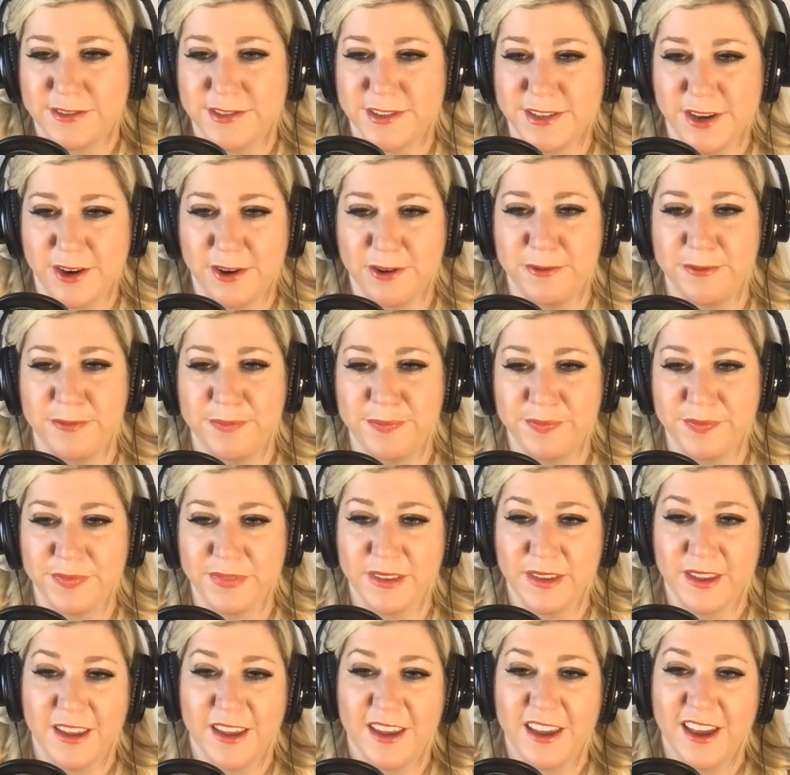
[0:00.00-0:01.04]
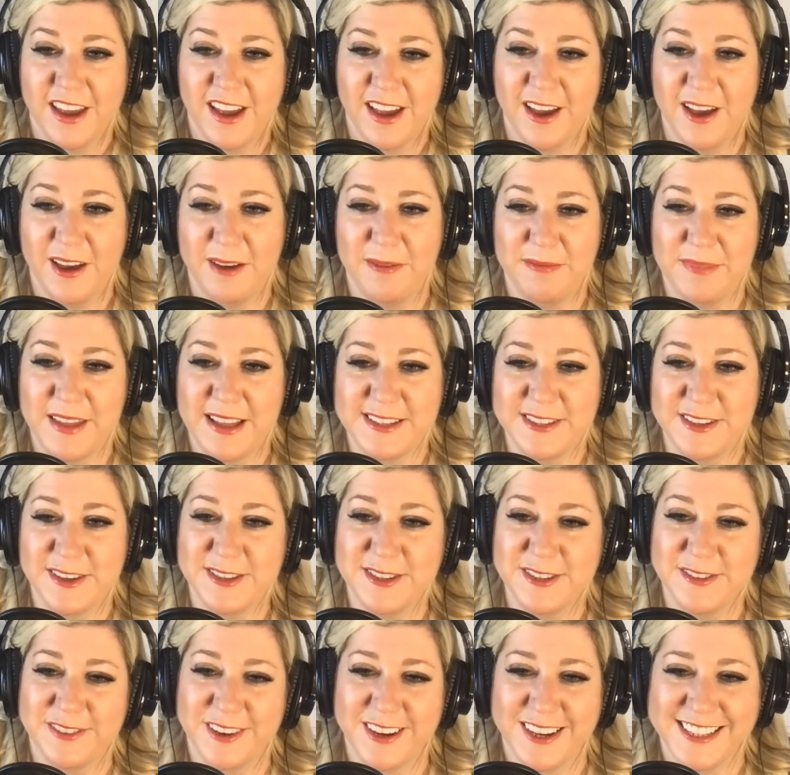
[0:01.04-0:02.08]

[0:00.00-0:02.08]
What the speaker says: So that's also very